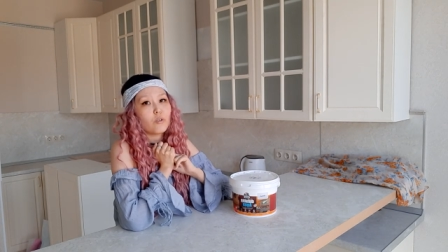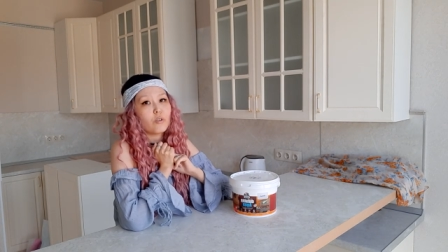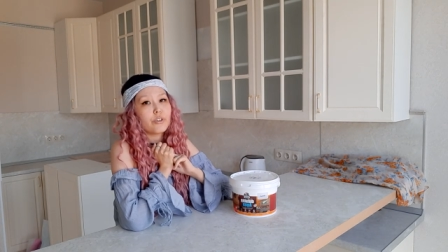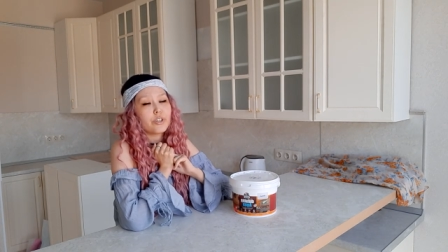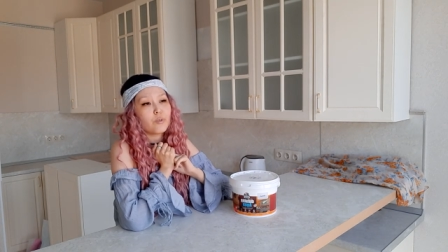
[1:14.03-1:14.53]

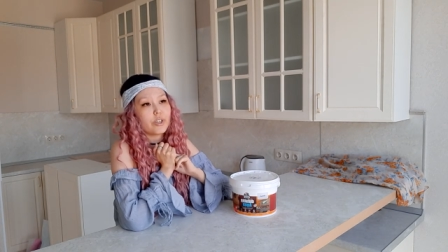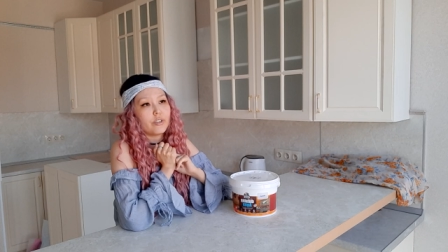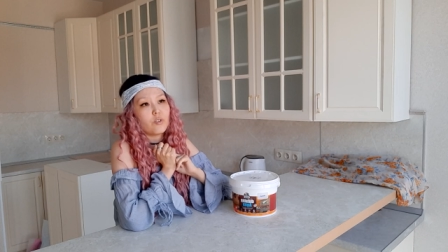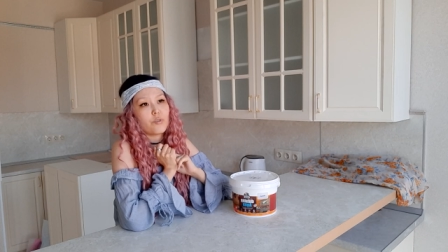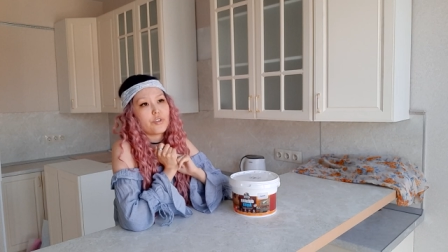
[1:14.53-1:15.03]
or you
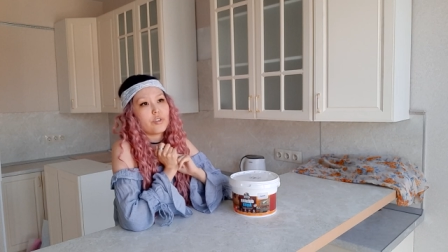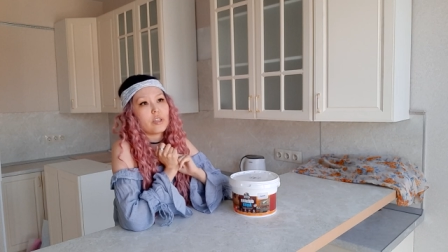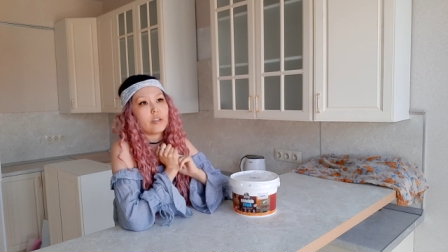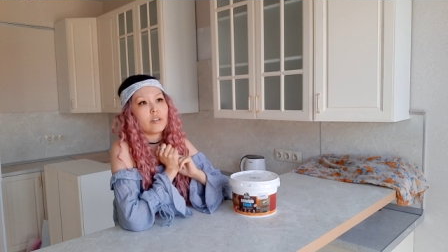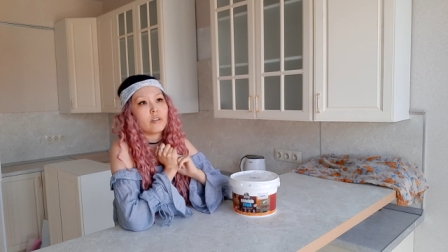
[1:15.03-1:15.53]
can use it
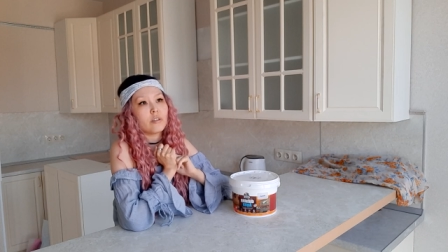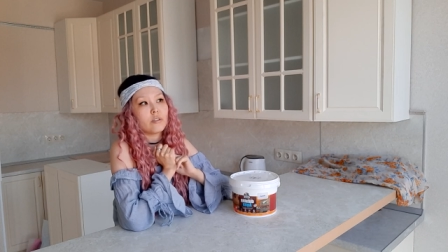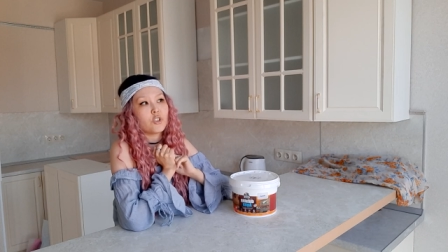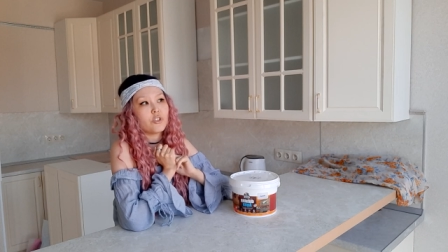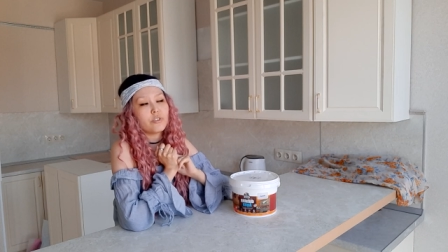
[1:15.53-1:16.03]

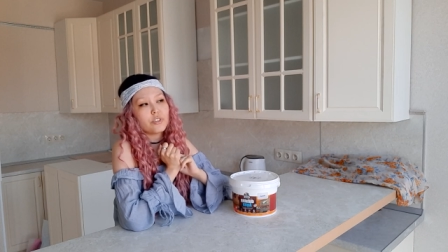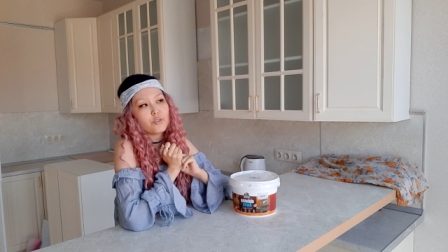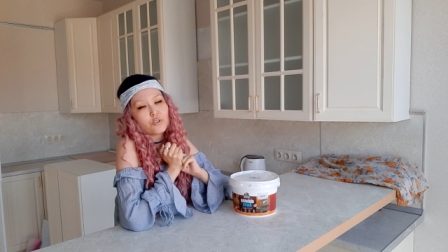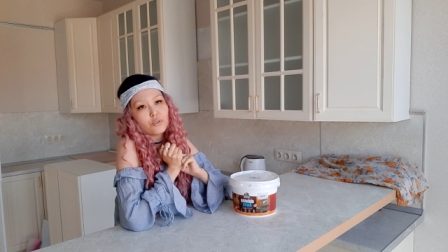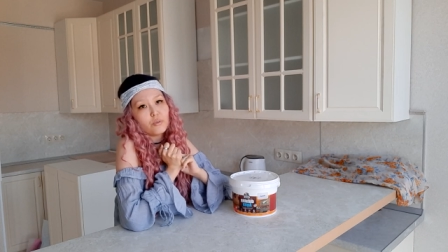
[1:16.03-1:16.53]
in
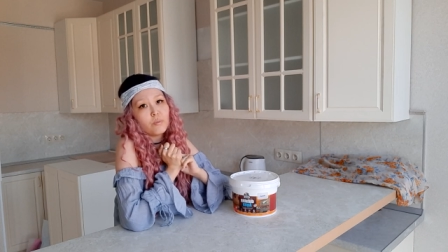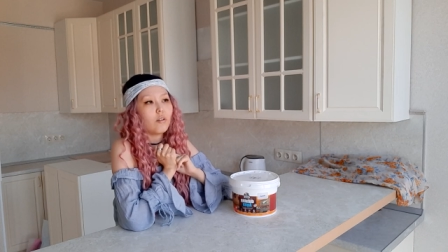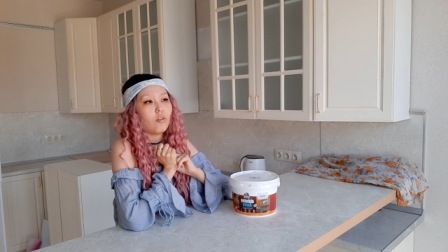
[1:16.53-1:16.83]
children's room.